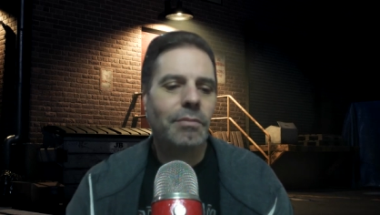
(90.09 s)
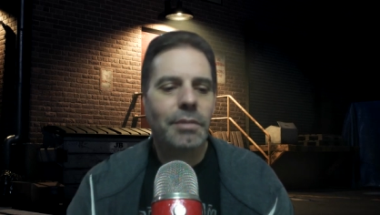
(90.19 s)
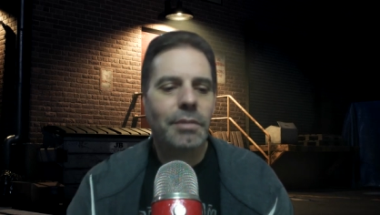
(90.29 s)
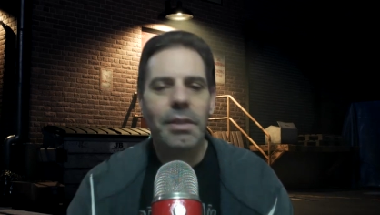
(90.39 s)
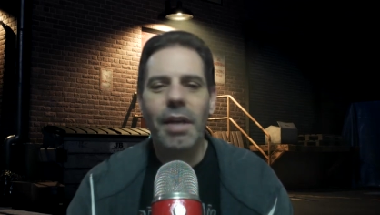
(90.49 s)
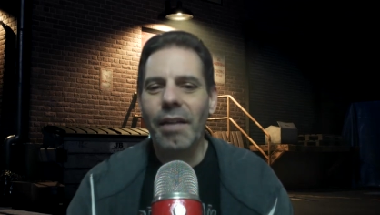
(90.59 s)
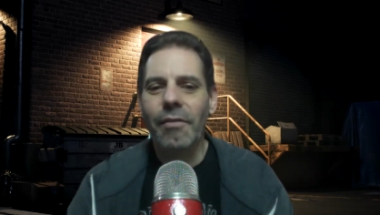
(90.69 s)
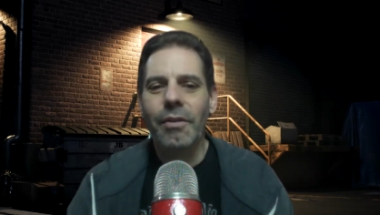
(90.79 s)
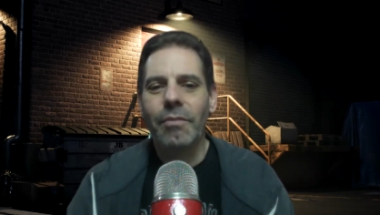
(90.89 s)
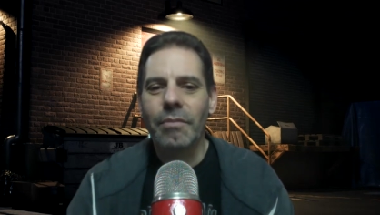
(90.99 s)
it's kind of
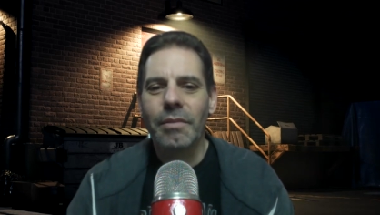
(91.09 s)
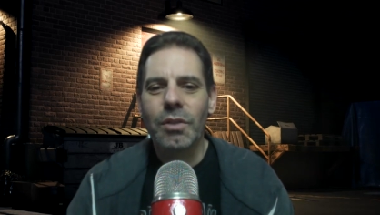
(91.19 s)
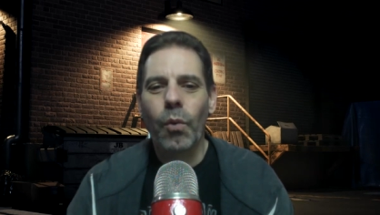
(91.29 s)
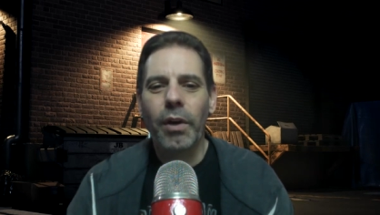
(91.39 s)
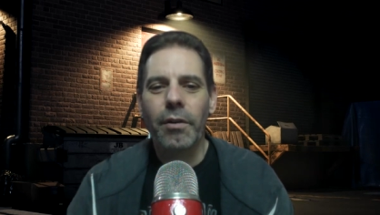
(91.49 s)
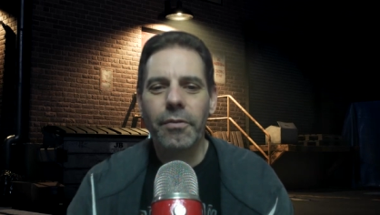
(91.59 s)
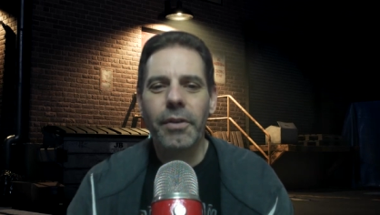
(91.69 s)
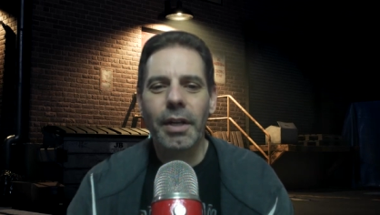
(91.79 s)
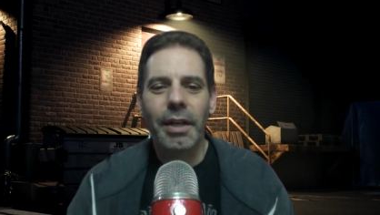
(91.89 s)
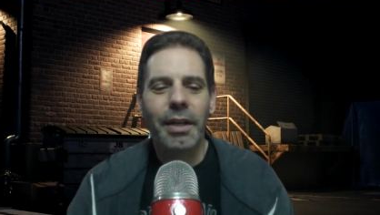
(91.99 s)
it's a weird
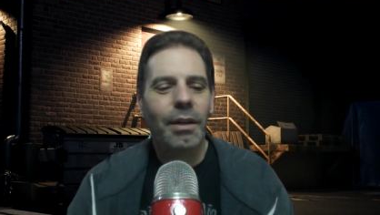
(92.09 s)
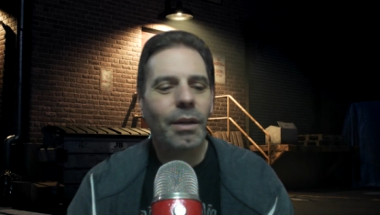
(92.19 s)
feeling,